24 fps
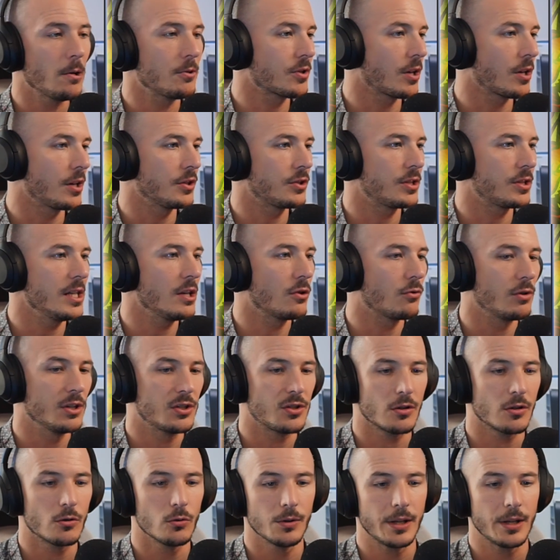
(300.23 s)
is going to decrease
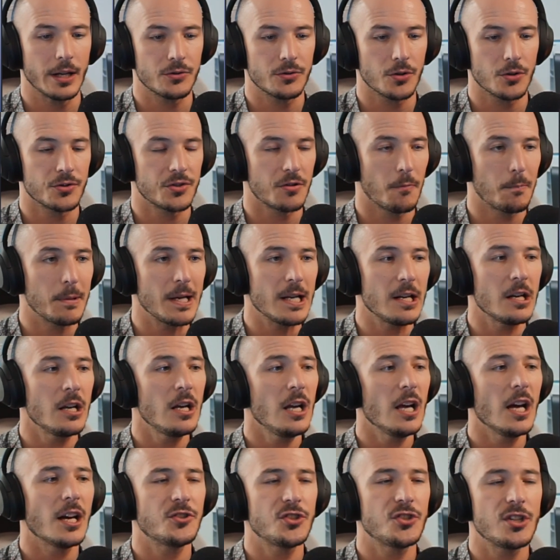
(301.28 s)
the cooldowns on Sabine,
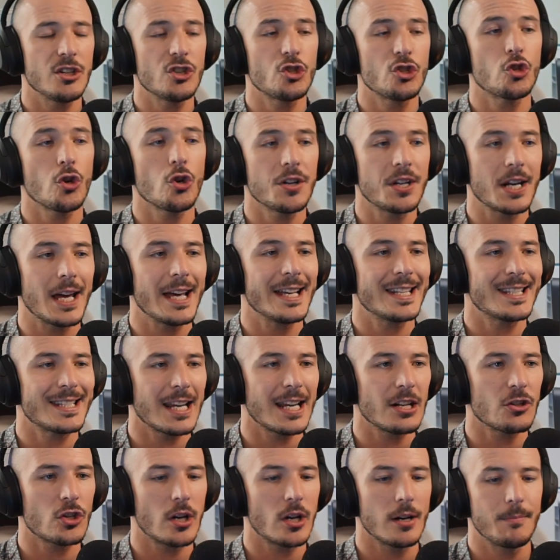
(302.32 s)
and she should
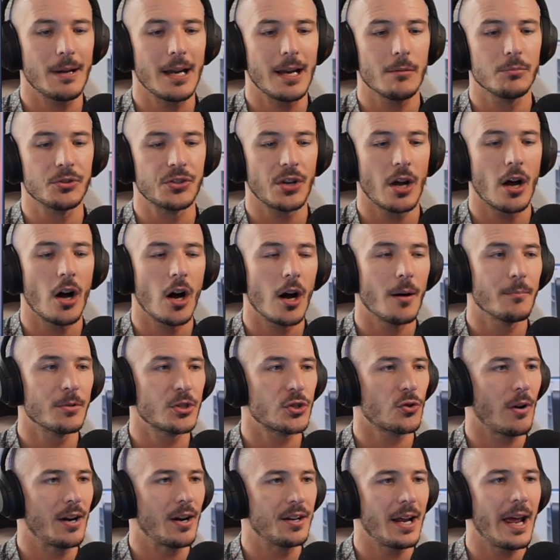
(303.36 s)
essentially be able to armor
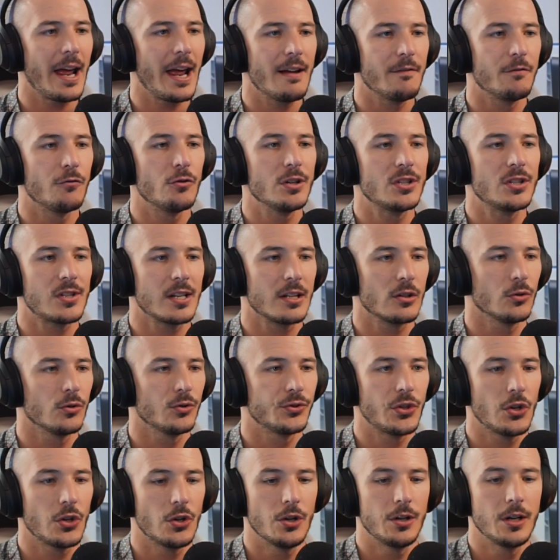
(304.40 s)
shred every single
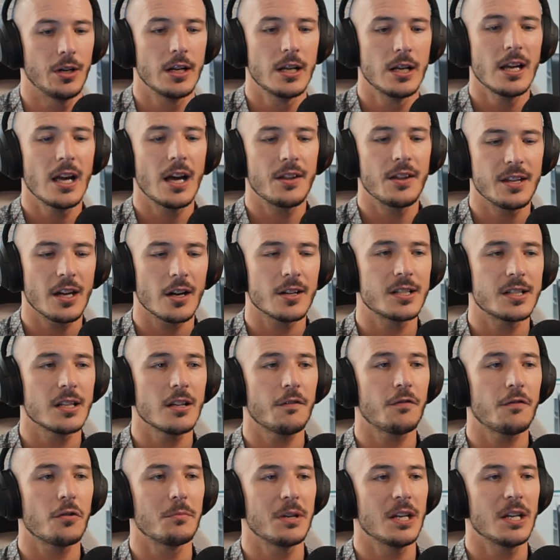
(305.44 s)
turn. And the
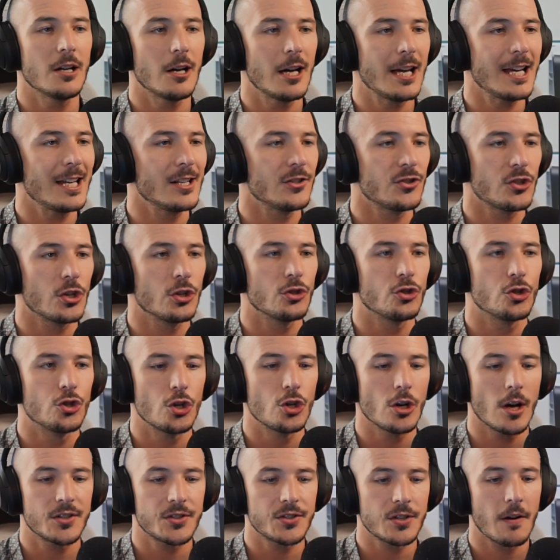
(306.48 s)
idea from here is to
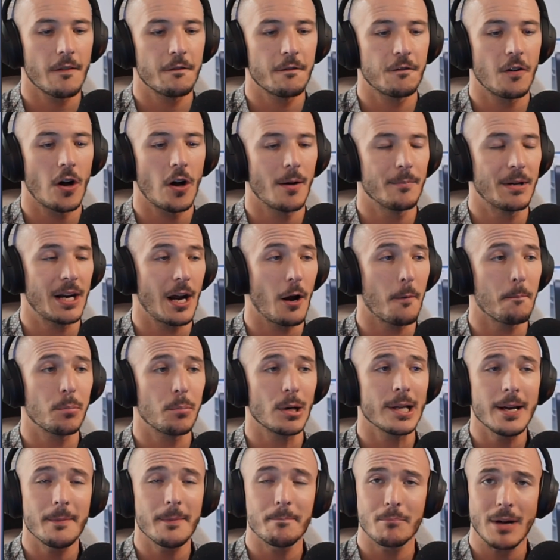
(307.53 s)
just farm it out.
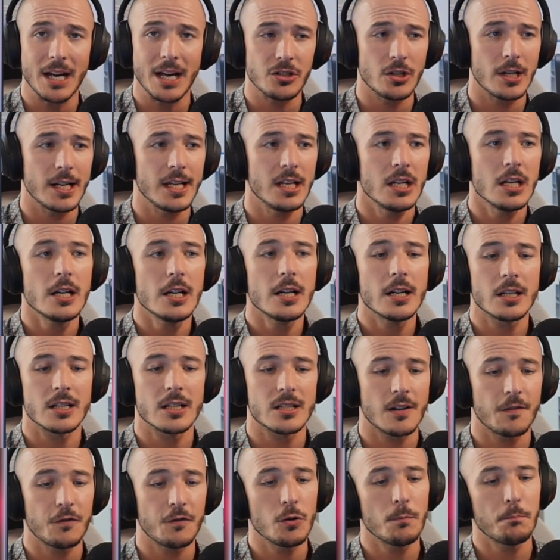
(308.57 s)
Play it manually,
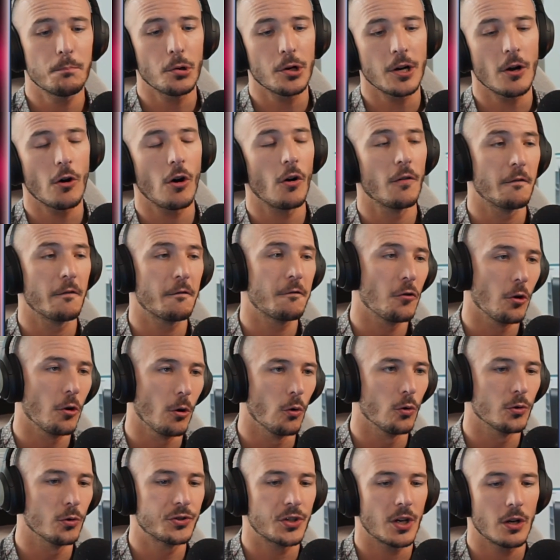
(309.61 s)
because if you put it on
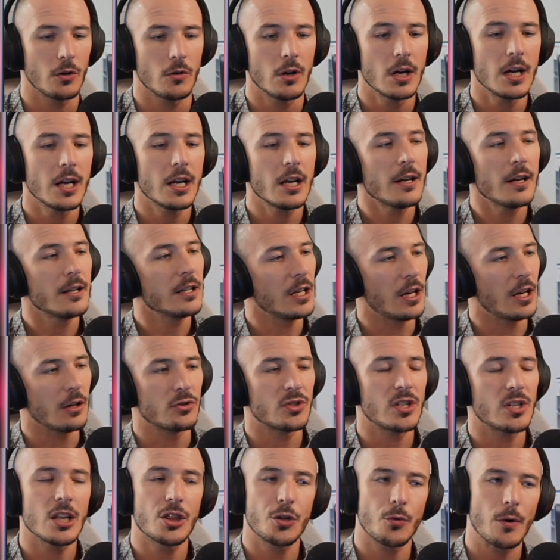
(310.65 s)
full auto, you know,
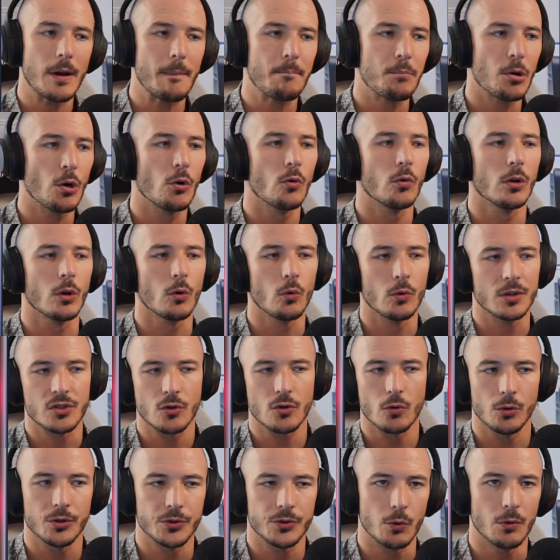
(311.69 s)
C-3PO will always
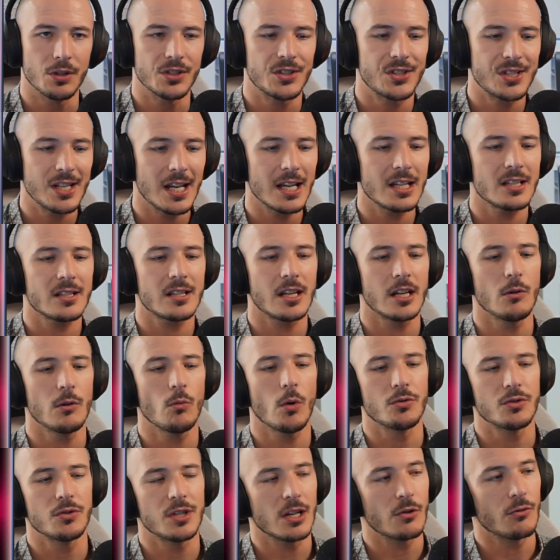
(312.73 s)
call to assist, and he
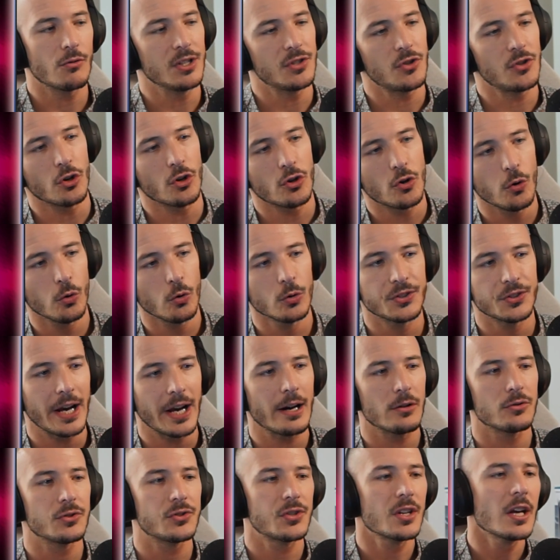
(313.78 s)
won't decrease her
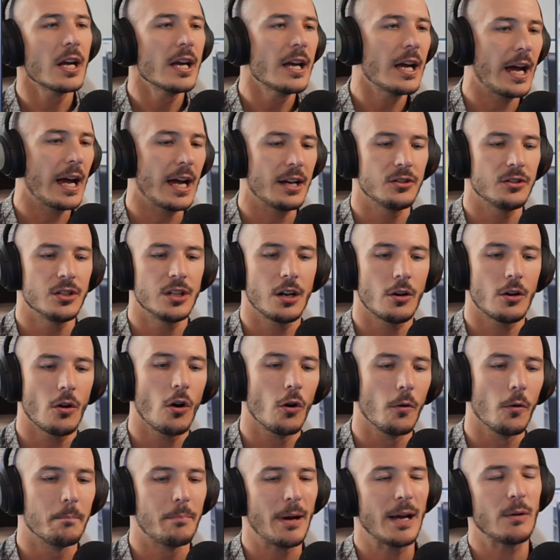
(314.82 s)
cooldowns, and, you know,
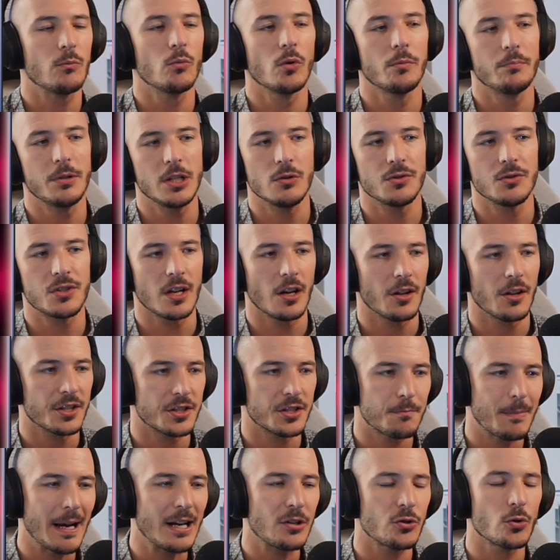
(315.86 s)
Old Ben will be using other
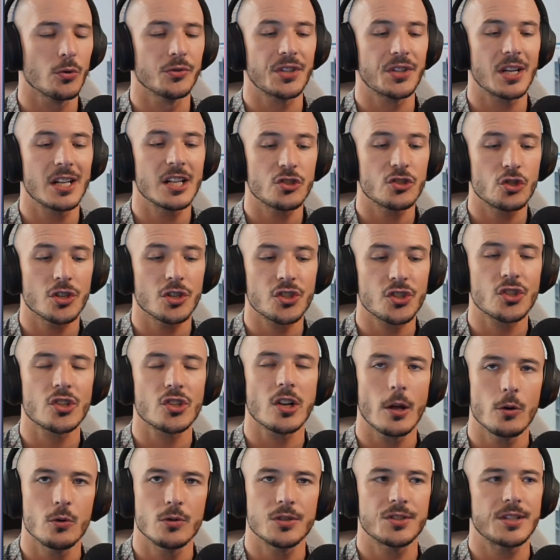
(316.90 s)
specials, and it just
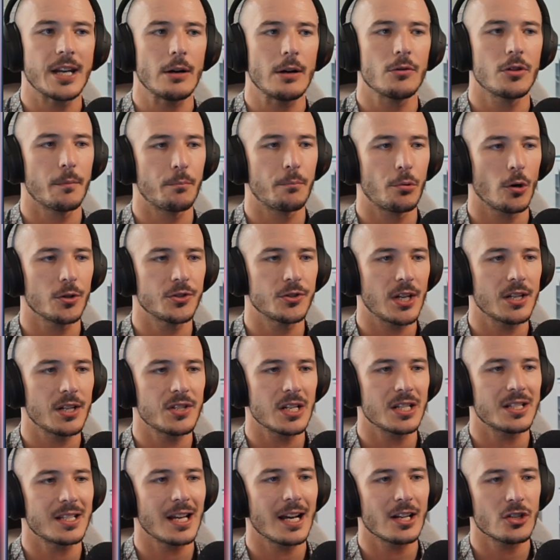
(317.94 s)
slows down the process.
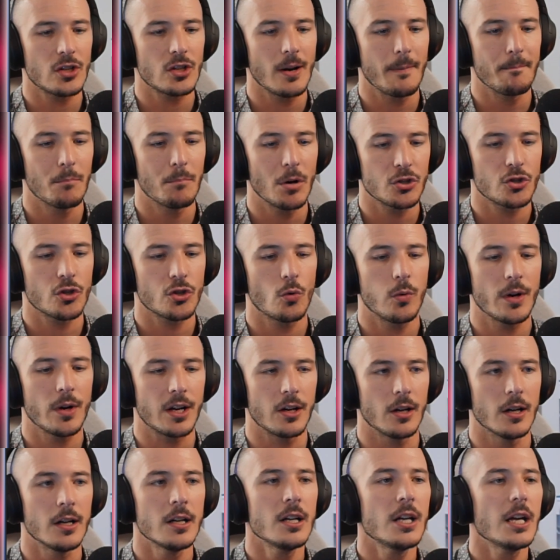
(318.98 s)
It's actually much
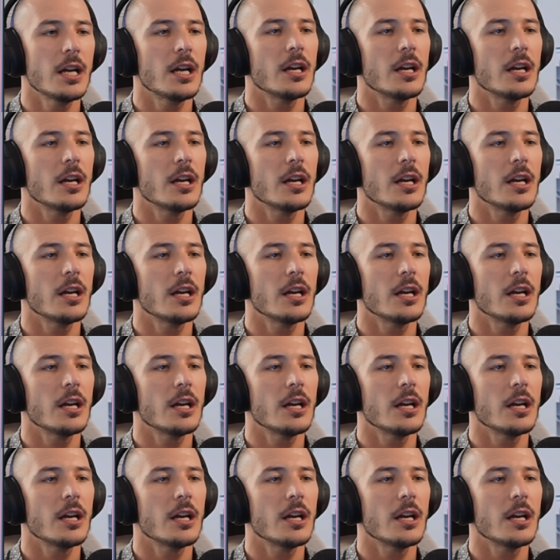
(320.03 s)
quicker